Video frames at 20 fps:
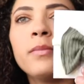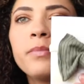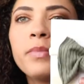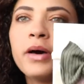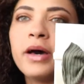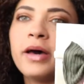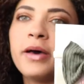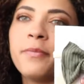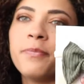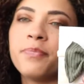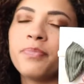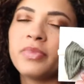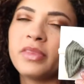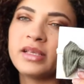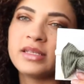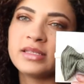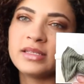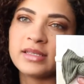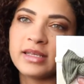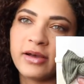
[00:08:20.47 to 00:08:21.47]
but
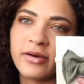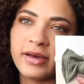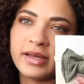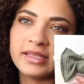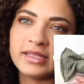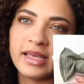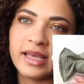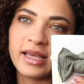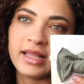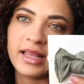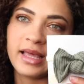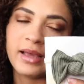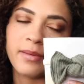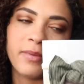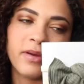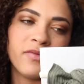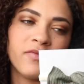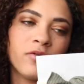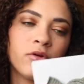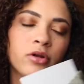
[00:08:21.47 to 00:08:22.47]
this is how I take like
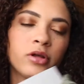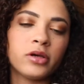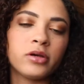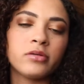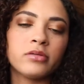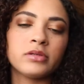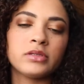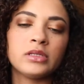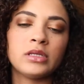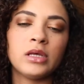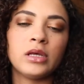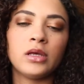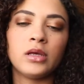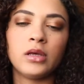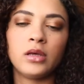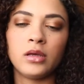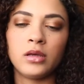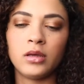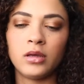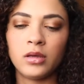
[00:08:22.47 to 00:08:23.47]
my photos.
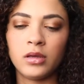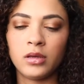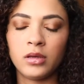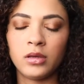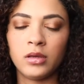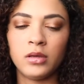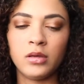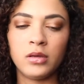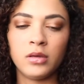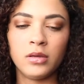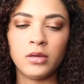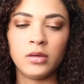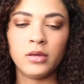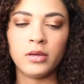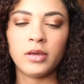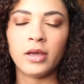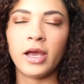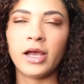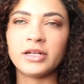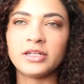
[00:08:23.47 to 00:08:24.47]

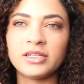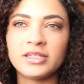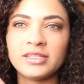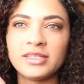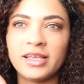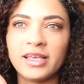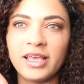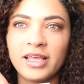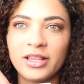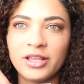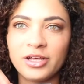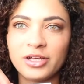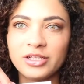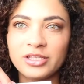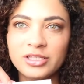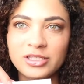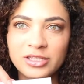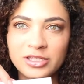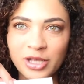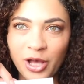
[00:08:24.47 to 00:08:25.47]
I just think it
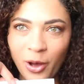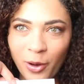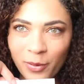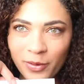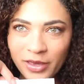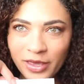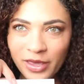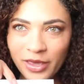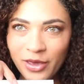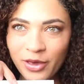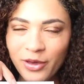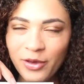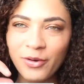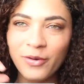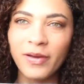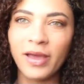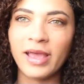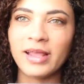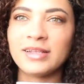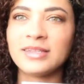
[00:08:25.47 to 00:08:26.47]
looks so
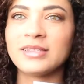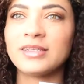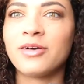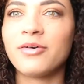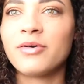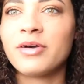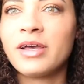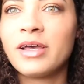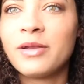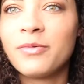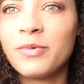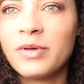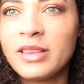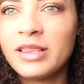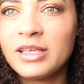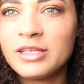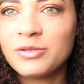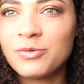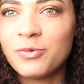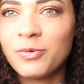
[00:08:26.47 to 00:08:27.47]
cute and so good with
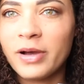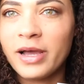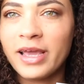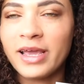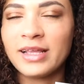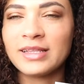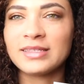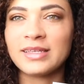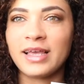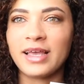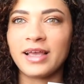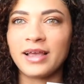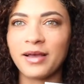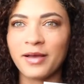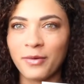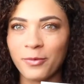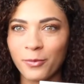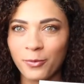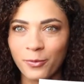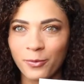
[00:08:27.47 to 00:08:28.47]
this white. It's like
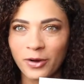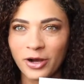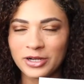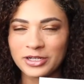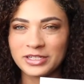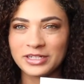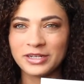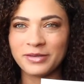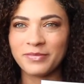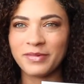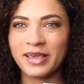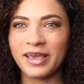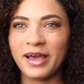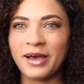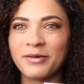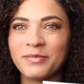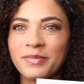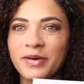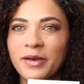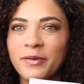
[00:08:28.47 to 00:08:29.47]
washing me
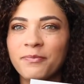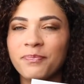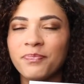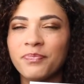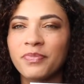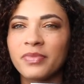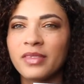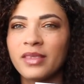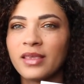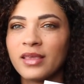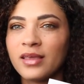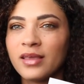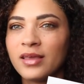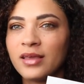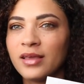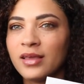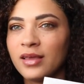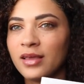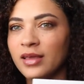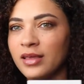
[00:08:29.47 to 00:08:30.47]
out, but
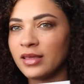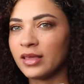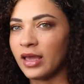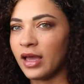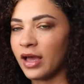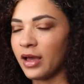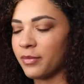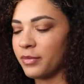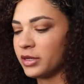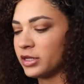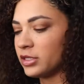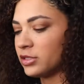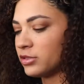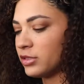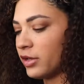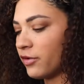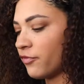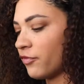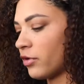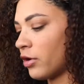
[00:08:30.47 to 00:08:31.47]
yeah, I'm gonna do
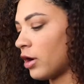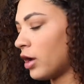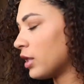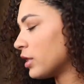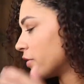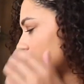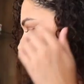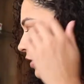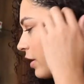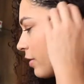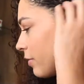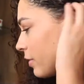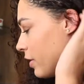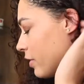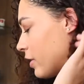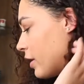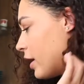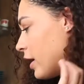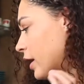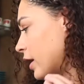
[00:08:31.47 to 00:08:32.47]
that for all of them.
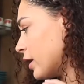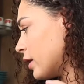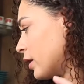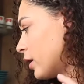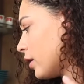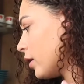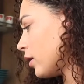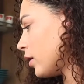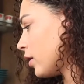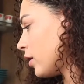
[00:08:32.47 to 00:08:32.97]
And then